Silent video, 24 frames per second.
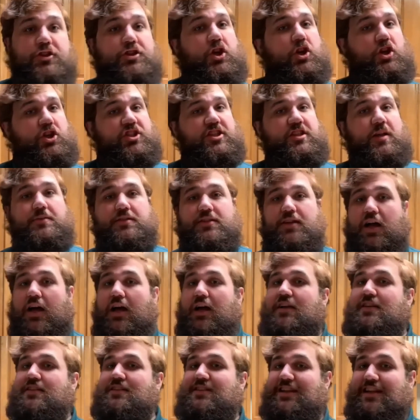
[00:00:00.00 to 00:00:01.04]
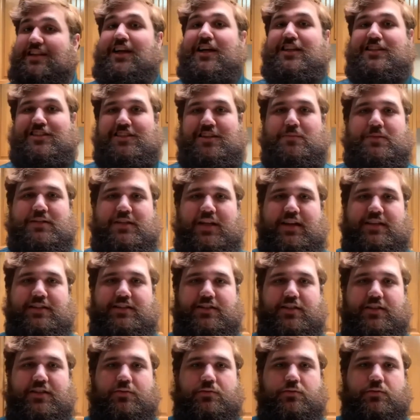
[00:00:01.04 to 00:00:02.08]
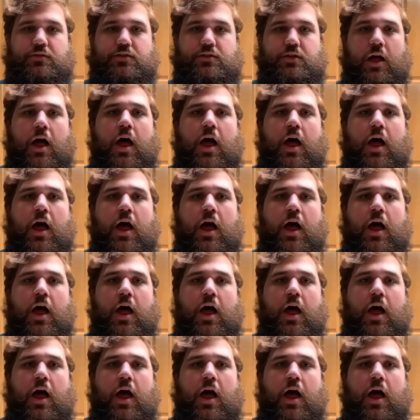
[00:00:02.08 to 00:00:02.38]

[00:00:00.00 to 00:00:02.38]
are subsidized and unsubsidized loans.